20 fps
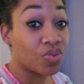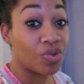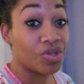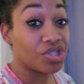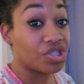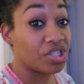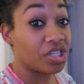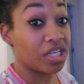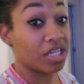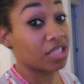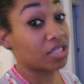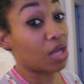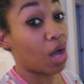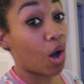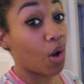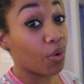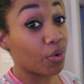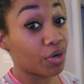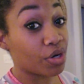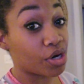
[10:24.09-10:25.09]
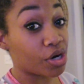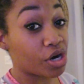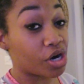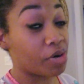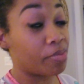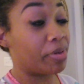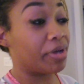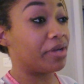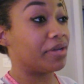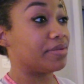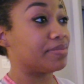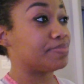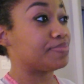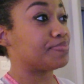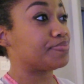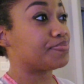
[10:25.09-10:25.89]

once she gets older, but